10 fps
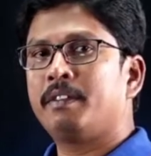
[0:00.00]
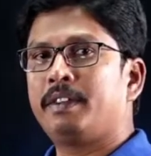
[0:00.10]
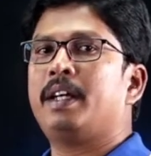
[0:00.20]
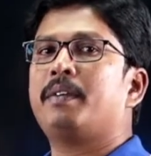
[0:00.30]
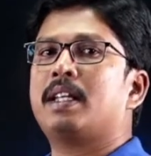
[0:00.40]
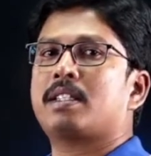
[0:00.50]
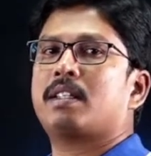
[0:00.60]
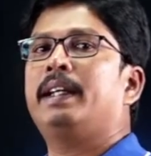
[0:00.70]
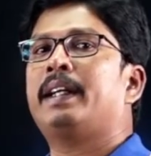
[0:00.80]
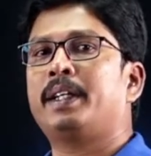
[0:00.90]
There we are
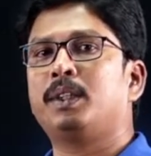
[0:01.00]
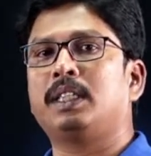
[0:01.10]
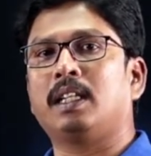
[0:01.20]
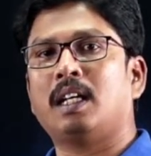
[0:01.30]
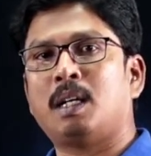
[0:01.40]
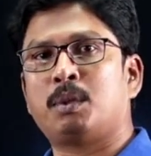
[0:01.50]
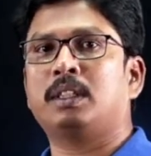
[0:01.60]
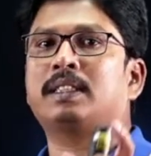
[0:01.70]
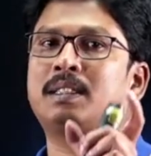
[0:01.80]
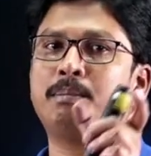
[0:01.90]
introducing about
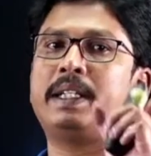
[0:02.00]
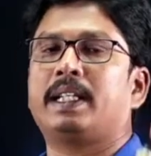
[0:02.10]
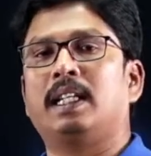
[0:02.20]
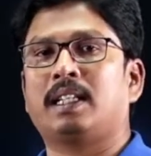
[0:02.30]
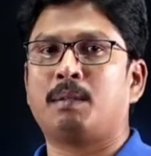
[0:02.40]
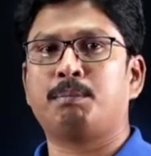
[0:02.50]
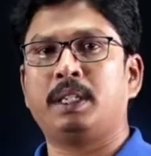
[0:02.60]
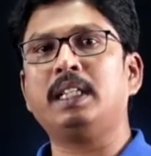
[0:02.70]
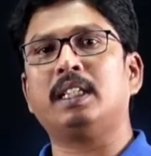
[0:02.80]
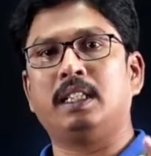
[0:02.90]
the symmetrical
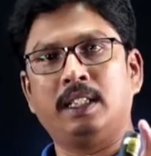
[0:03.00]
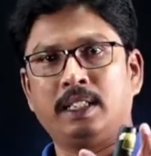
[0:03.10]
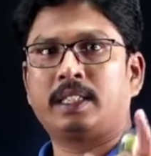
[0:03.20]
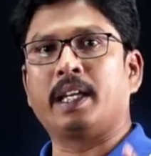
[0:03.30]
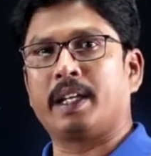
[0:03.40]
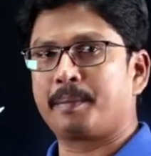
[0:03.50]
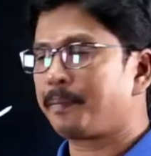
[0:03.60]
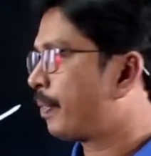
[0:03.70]
component theory.